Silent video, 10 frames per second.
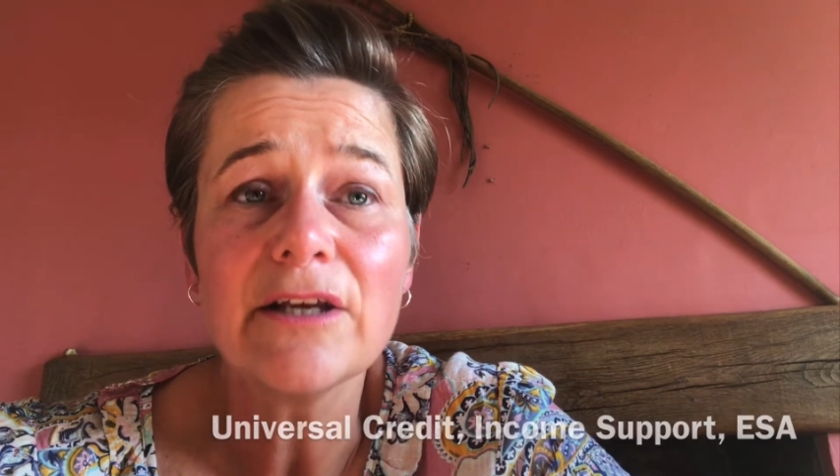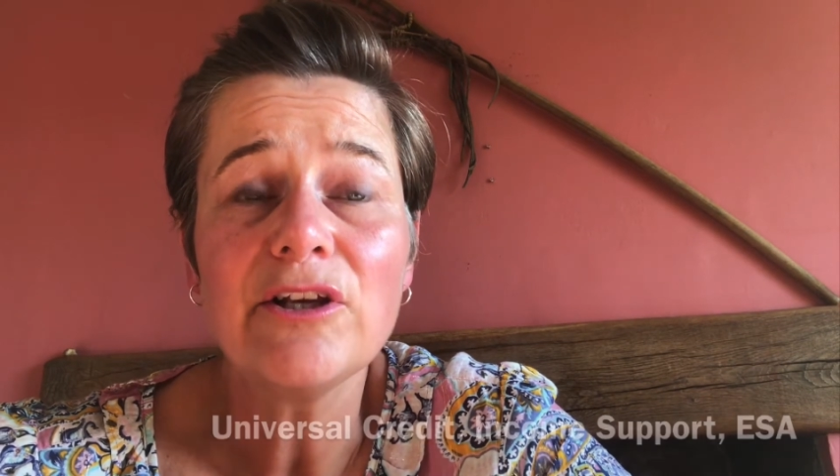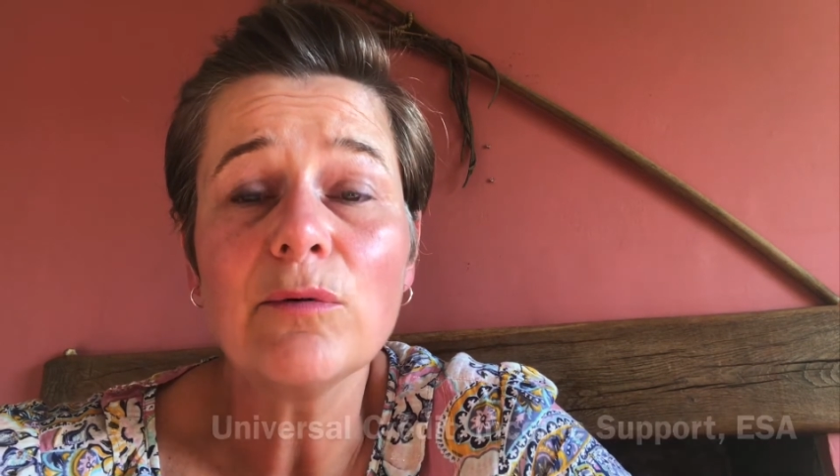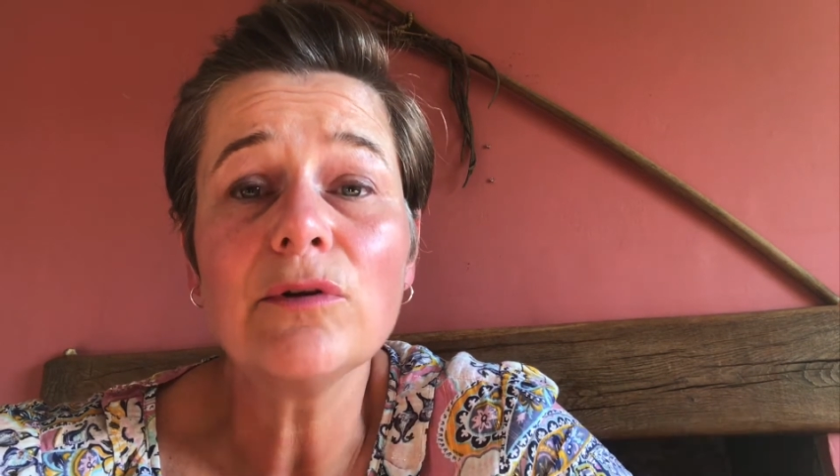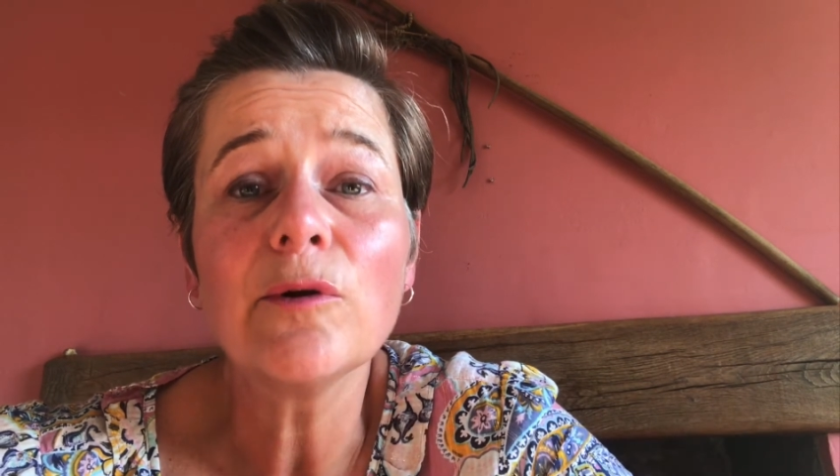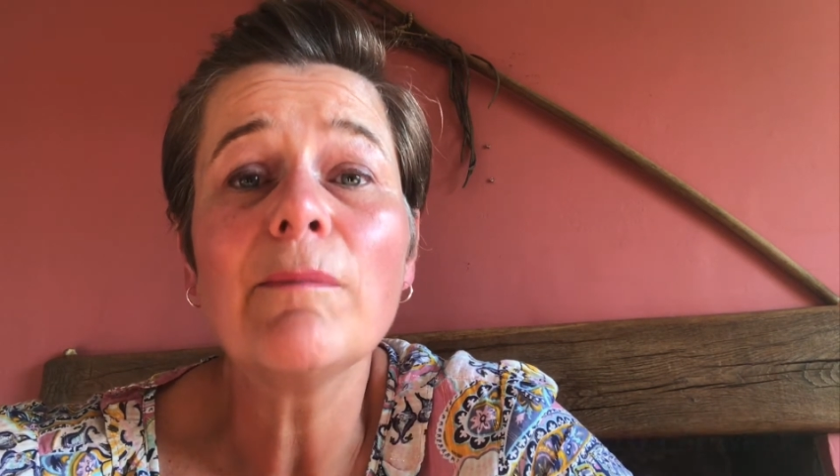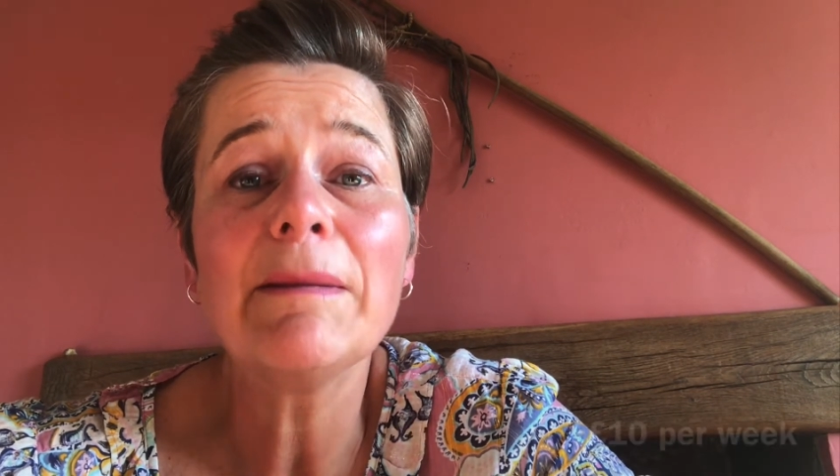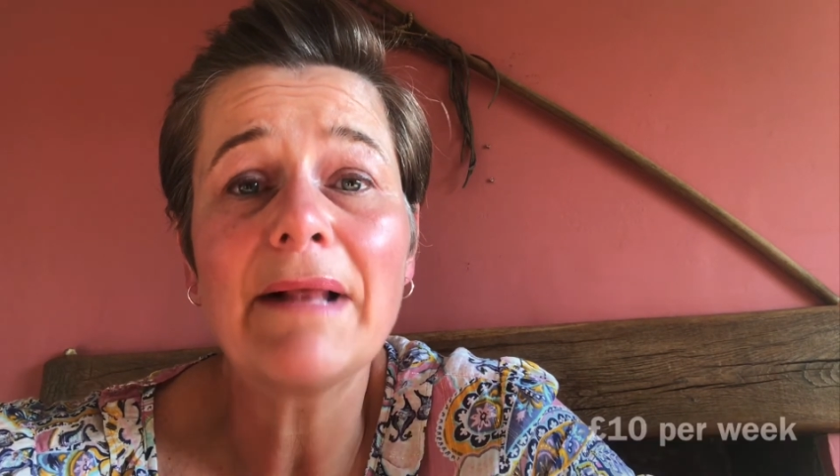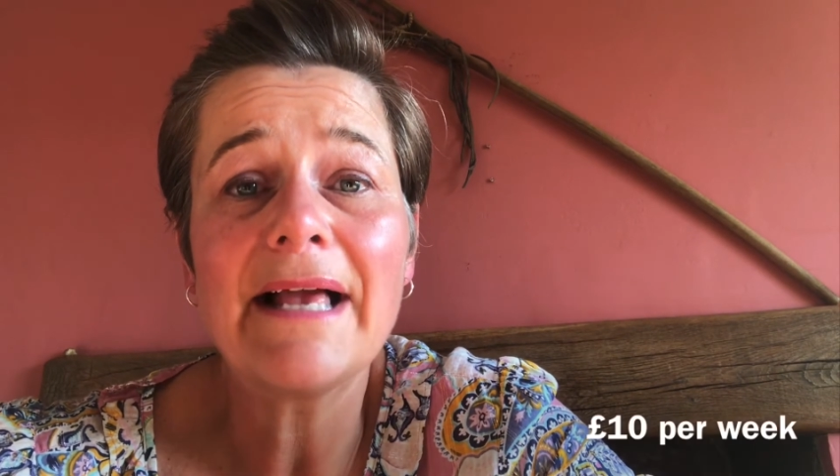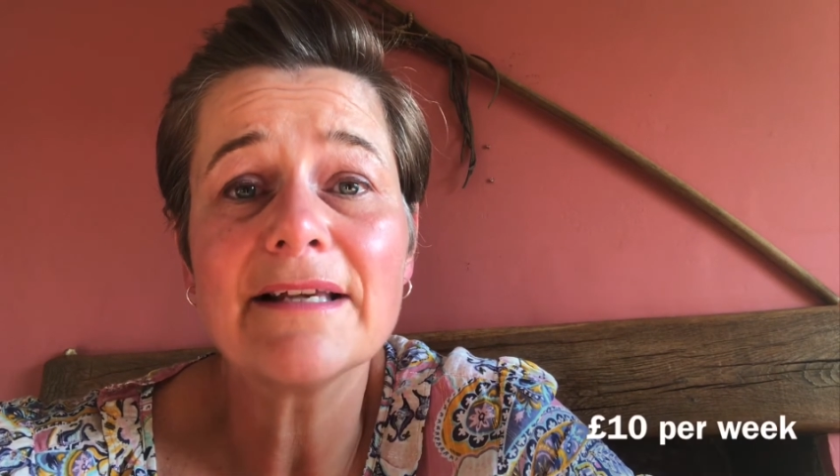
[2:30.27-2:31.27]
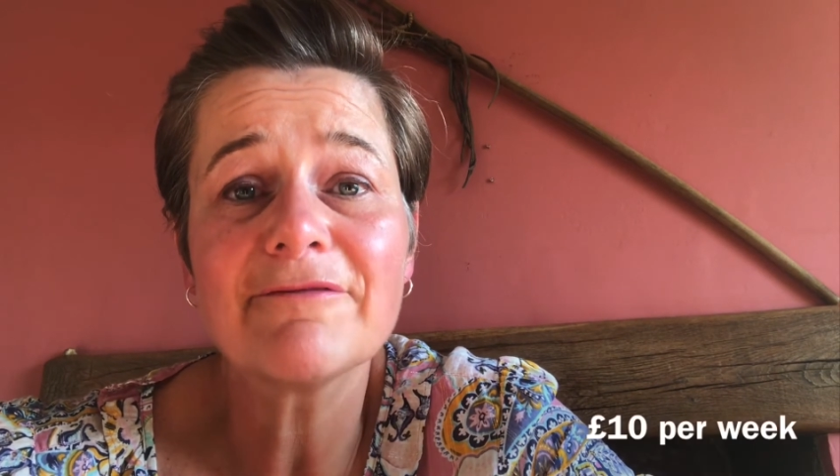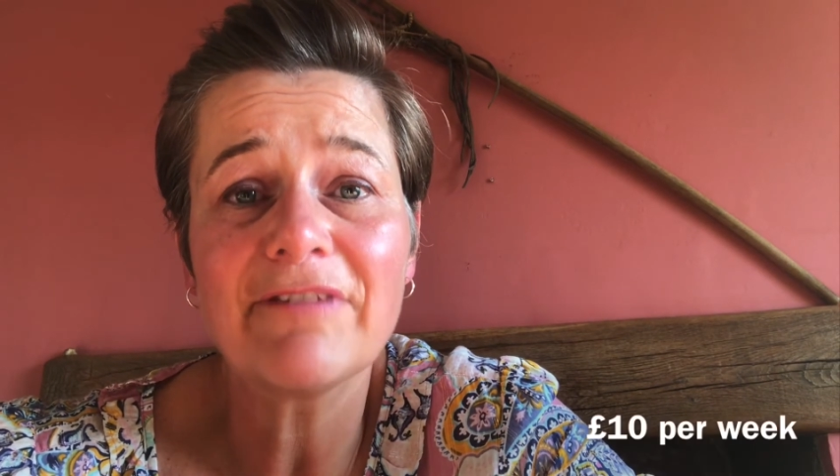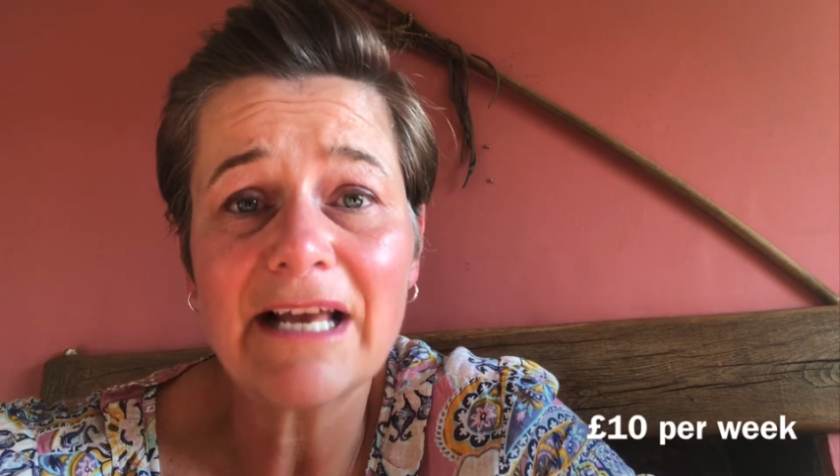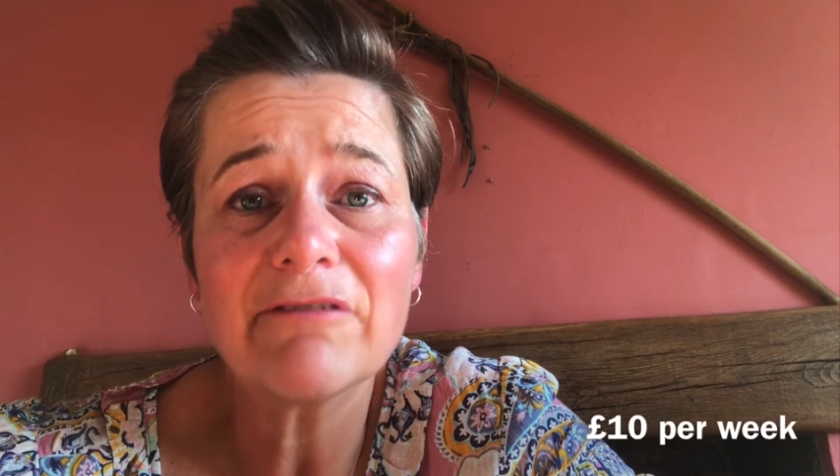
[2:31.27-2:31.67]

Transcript: you will normally pay a flat